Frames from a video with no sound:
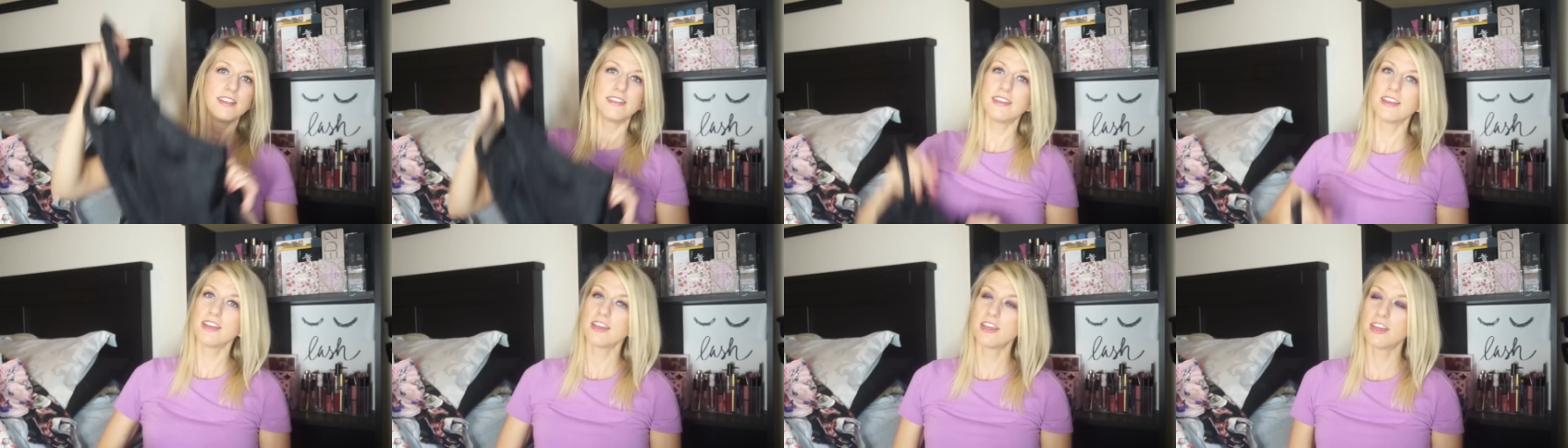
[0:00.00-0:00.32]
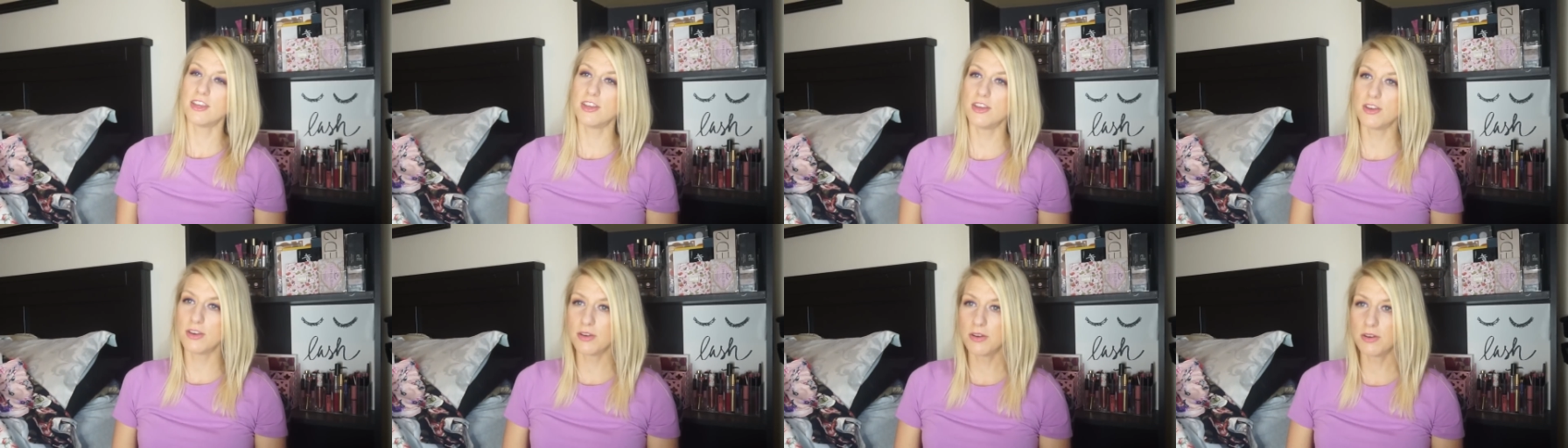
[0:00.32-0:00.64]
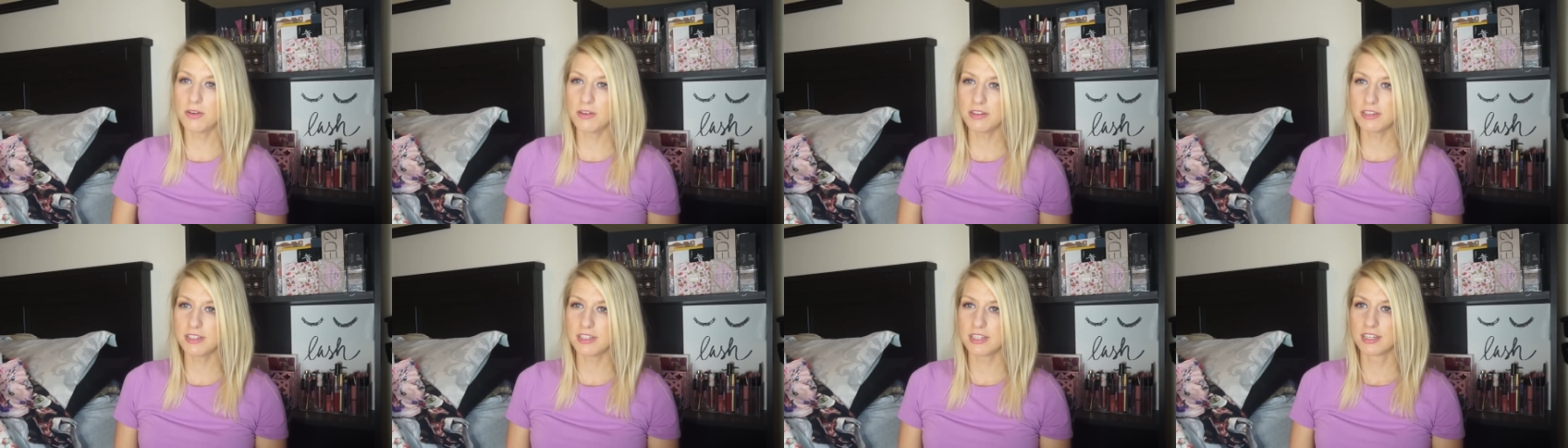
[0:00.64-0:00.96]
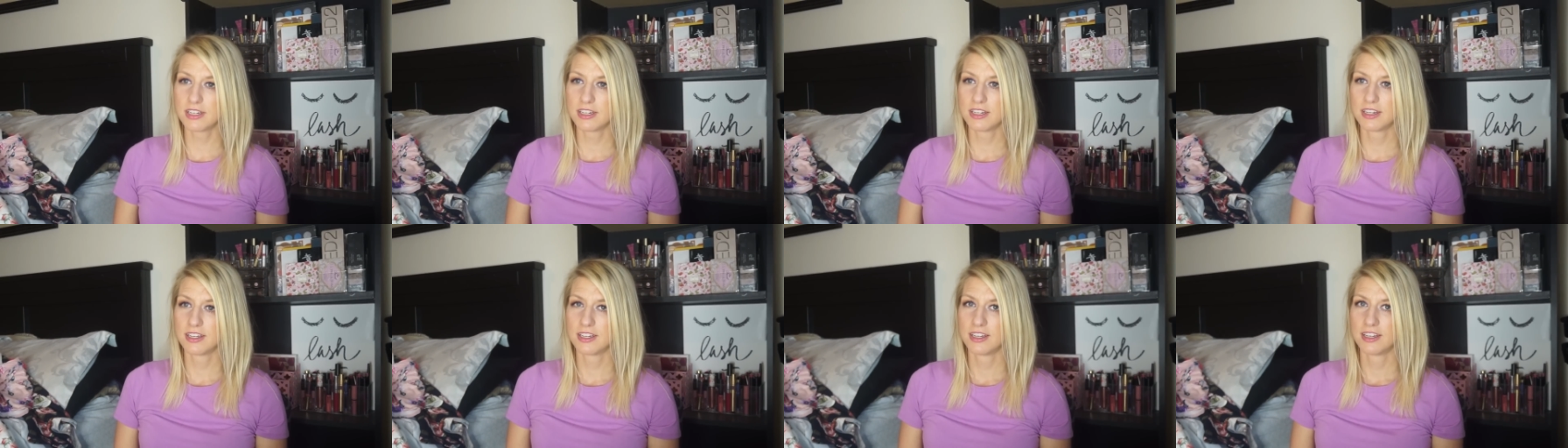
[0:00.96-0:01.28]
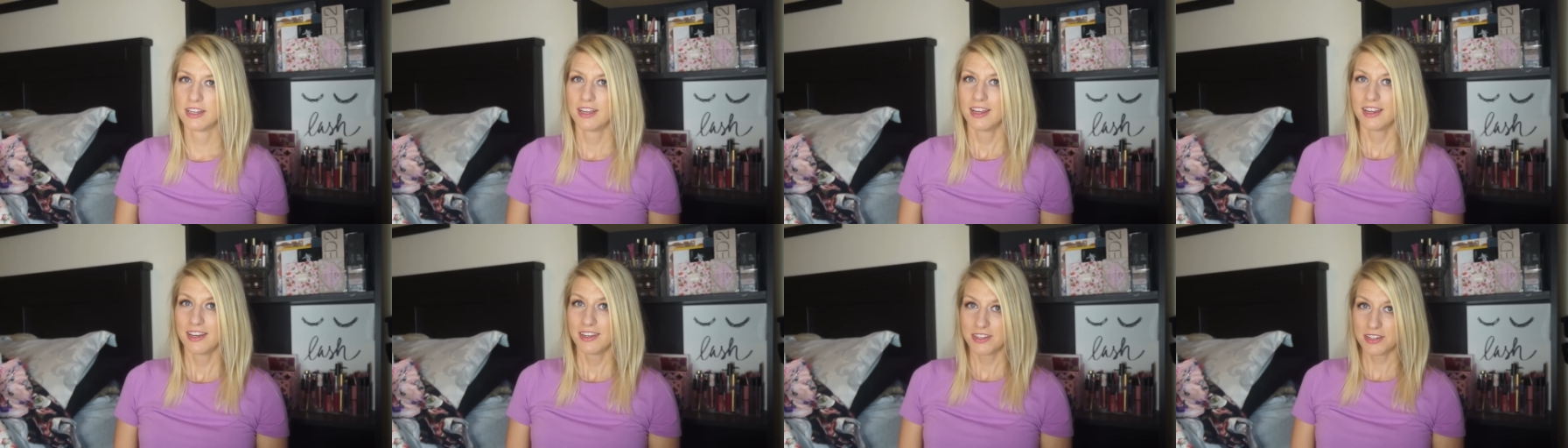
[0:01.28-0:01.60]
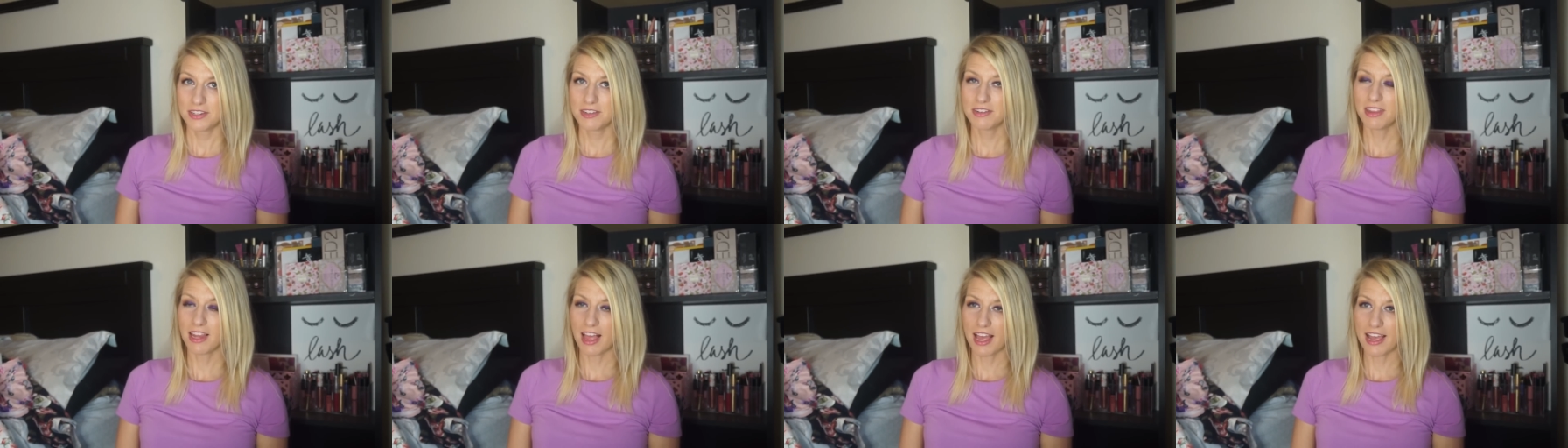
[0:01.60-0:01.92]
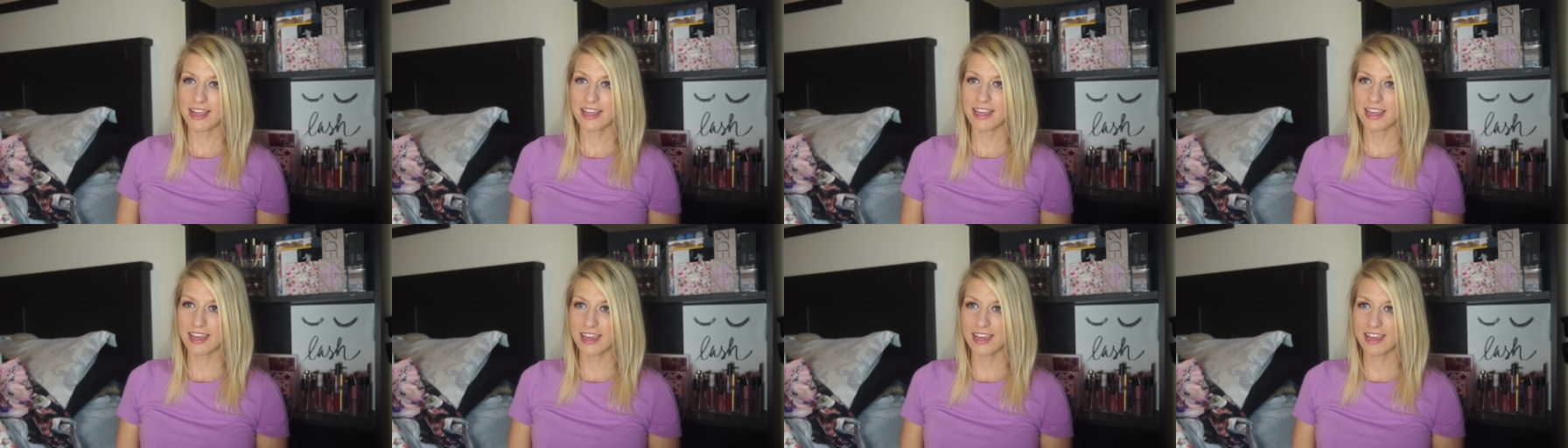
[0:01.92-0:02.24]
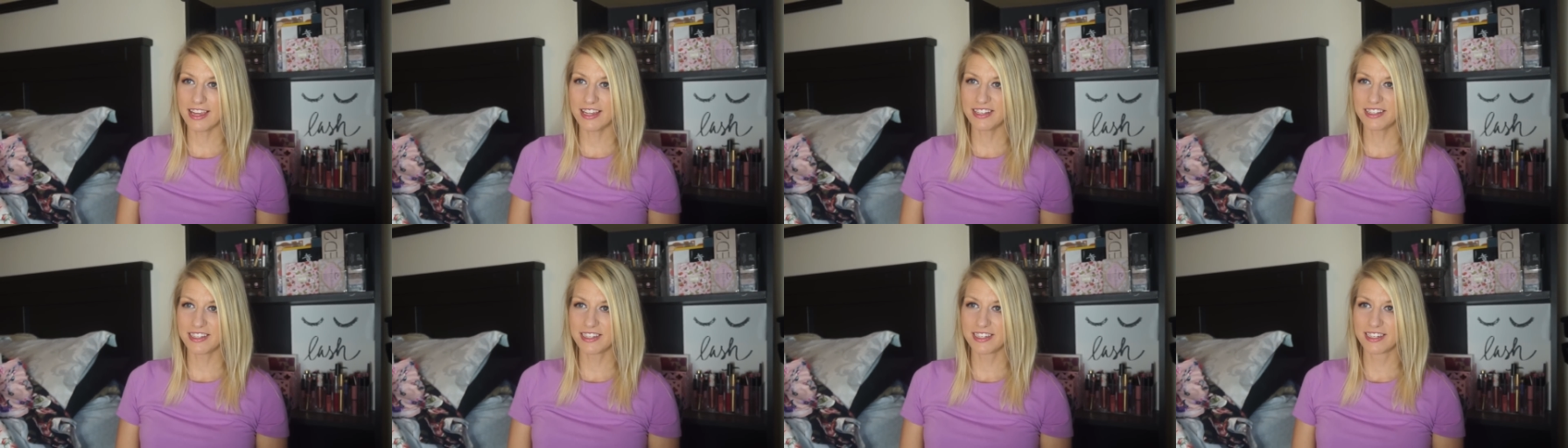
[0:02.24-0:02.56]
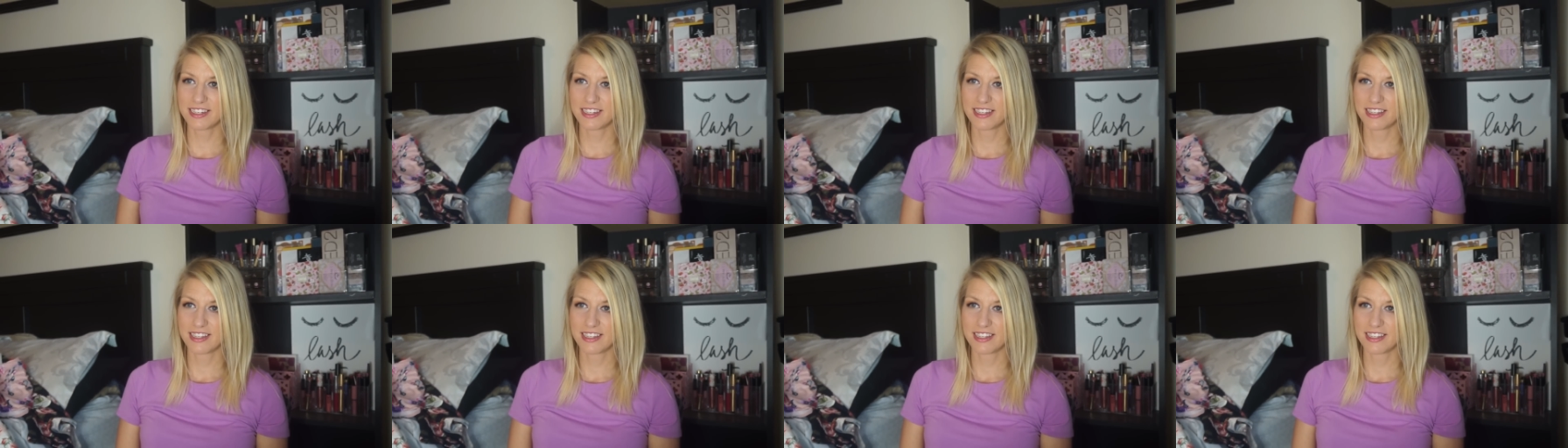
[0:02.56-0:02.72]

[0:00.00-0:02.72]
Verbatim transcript: Is it cute? Yeah. Do you like it?